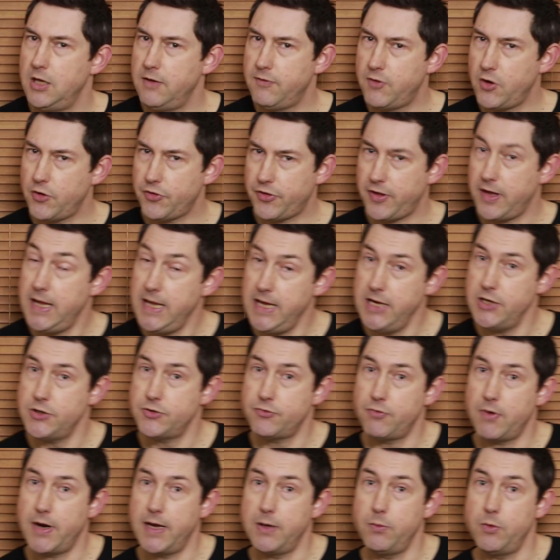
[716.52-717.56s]
You've got the
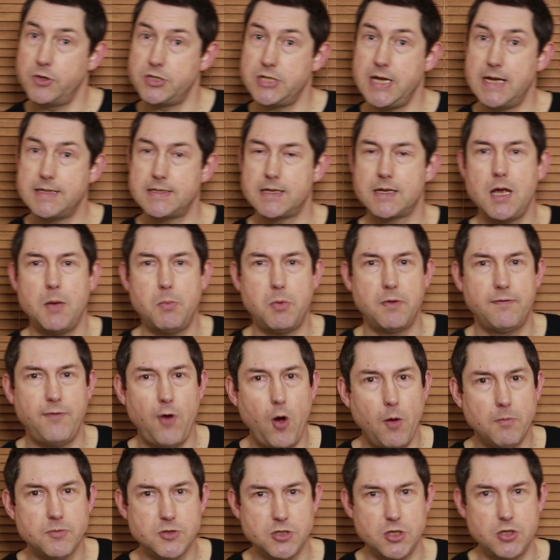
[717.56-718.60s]
Heat Ray, which has a couple of
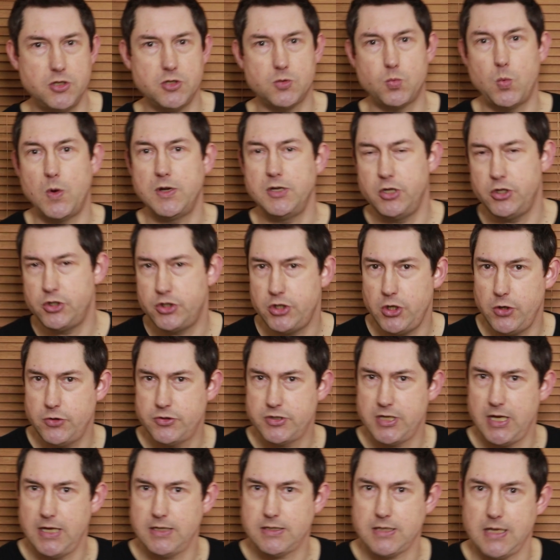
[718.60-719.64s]
options when you
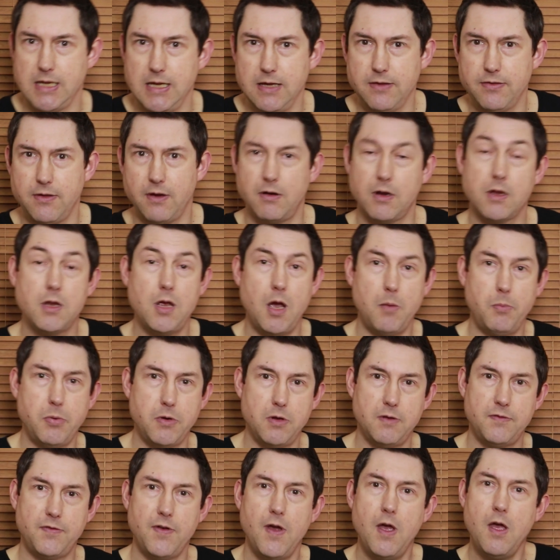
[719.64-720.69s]
shoot it, either a
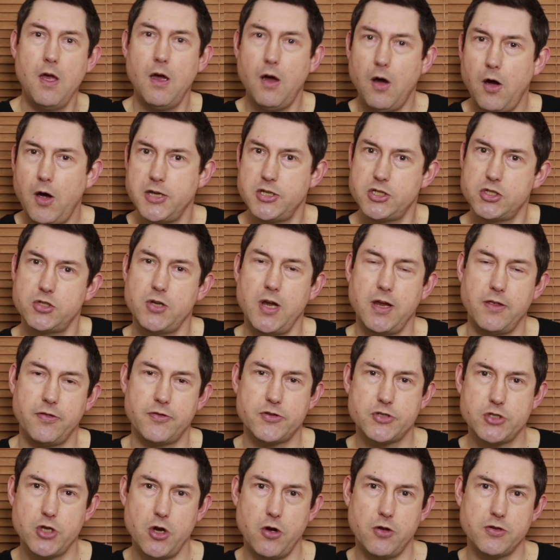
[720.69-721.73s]
couple of high strength
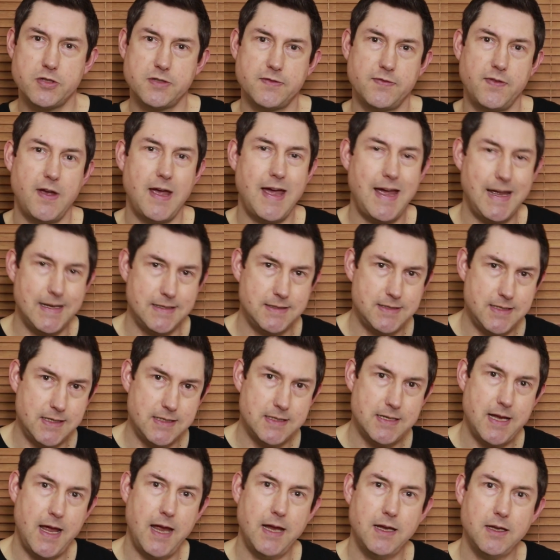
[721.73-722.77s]
shots for
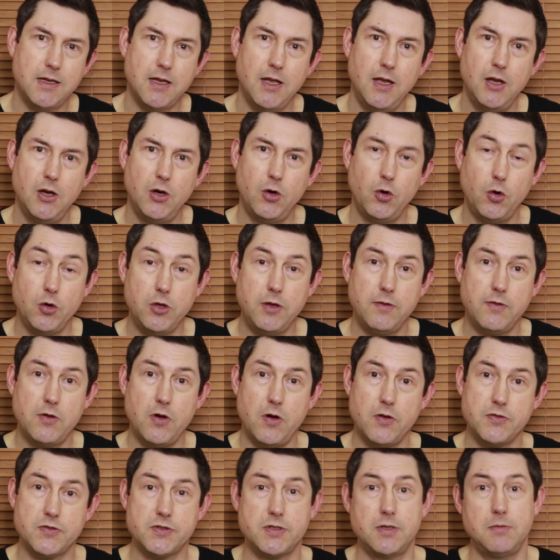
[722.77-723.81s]
anti-tank, or you've
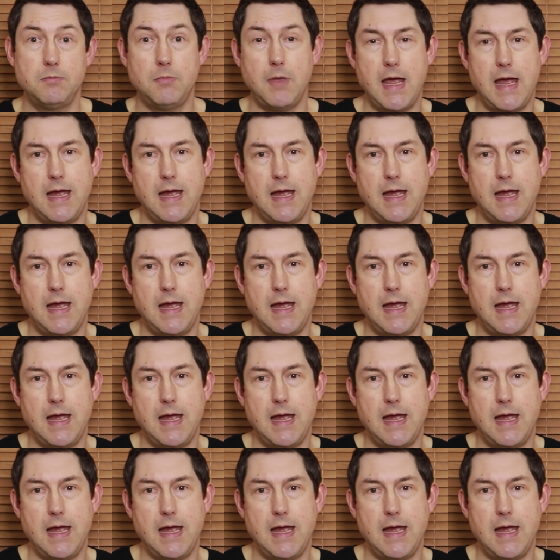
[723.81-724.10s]
got some